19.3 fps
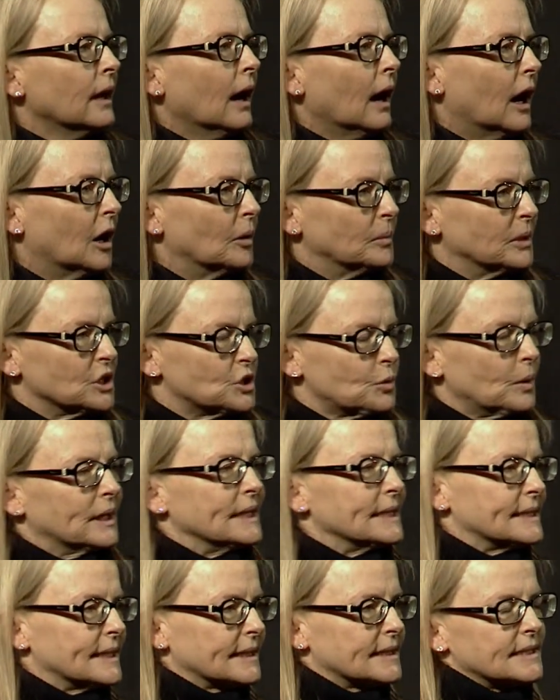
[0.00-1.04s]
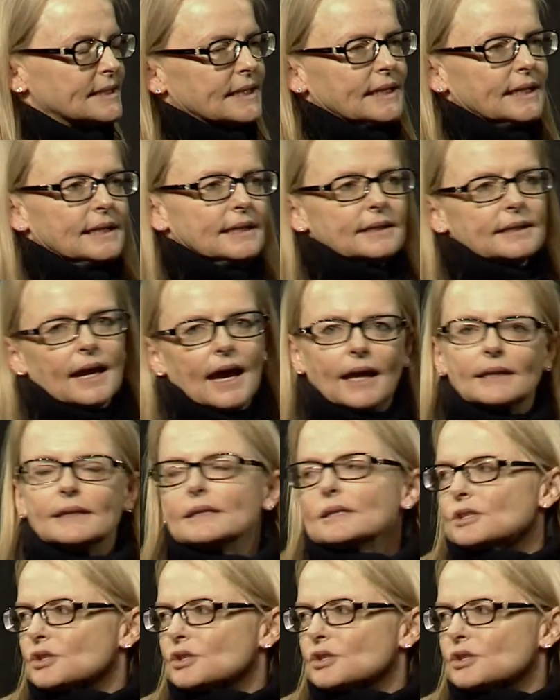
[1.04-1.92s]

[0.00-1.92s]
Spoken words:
In 2016 and in